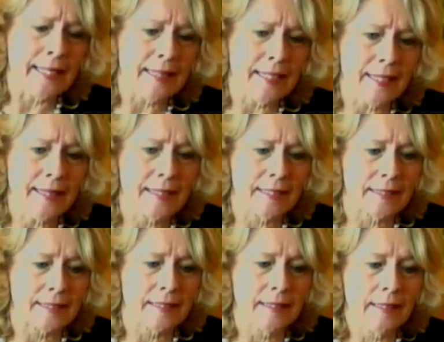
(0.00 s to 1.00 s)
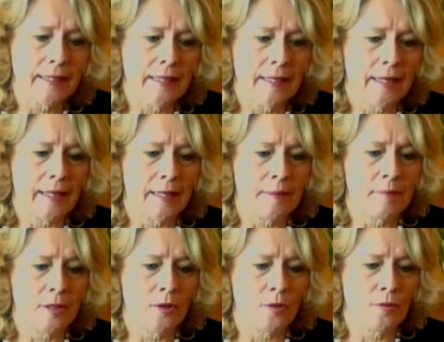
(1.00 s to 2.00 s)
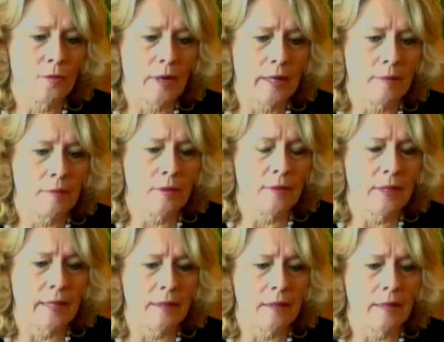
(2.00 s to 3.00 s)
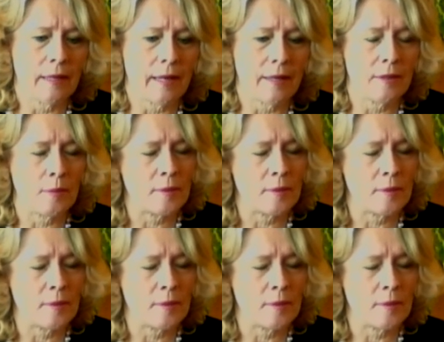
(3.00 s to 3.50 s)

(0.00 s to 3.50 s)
think that um, you know, uh, the, there